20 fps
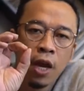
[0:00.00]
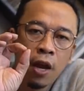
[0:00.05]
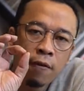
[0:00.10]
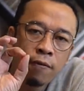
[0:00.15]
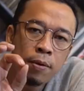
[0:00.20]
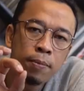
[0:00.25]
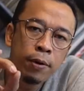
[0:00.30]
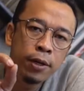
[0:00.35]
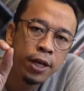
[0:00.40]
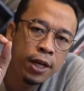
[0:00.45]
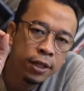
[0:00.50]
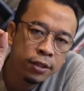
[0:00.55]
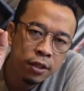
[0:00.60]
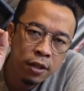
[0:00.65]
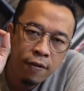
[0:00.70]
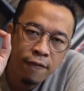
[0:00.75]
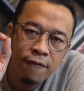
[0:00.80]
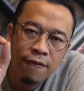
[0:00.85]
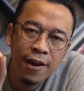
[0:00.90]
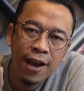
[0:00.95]
everybody has a
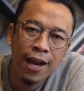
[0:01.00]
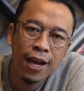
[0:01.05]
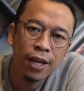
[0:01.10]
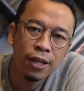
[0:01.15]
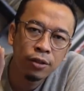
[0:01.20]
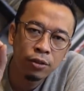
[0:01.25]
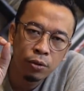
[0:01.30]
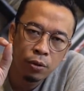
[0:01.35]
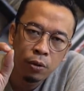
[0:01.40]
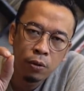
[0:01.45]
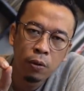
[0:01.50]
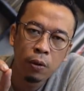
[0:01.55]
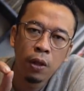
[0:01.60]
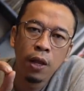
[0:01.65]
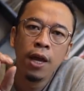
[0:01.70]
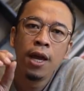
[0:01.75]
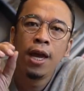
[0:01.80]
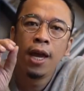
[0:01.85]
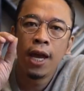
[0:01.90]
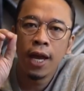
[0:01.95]
defined role.
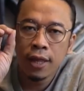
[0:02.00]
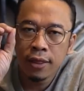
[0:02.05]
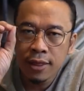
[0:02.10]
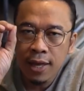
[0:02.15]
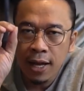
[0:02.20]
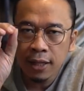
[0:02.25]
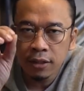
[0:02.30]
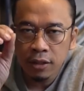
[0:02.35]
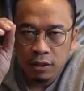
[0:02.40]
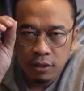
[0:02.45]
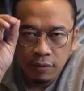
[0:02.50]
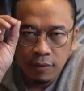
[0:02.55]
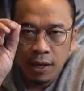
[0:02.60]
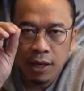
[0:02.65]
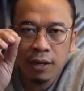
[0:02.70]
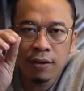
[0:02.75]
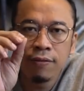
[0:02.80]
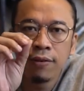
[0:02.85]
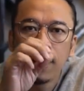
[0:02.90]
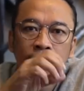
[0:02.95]
And that is
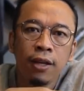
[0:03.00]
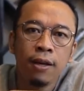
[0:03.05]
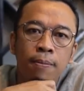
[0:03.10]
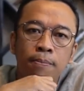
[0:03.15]
very, very